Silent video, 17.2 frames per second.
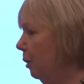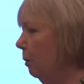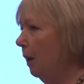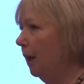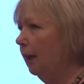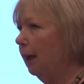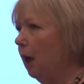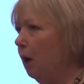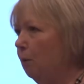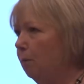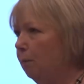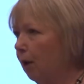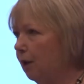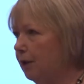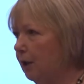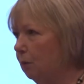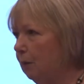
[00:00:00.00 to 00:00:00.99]
who are low
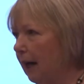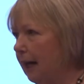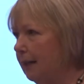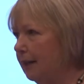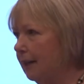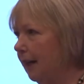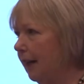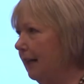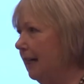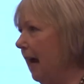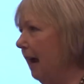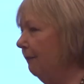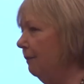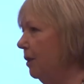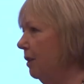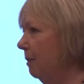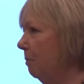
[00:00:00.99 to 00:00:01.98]
body weight and you're
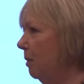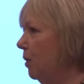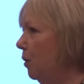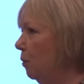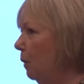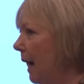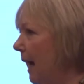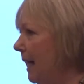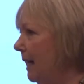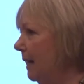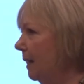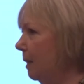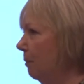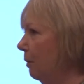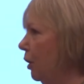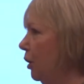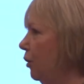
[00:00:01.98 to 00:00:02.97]
having to persuade
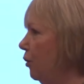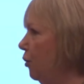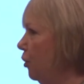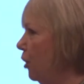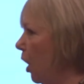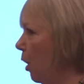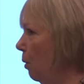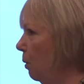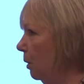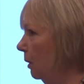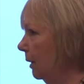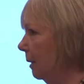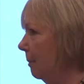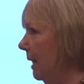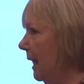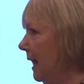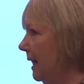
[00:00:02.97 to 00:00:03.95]
them, cajole
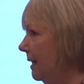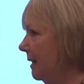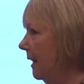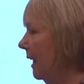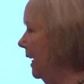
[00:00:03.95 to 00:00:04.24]
them into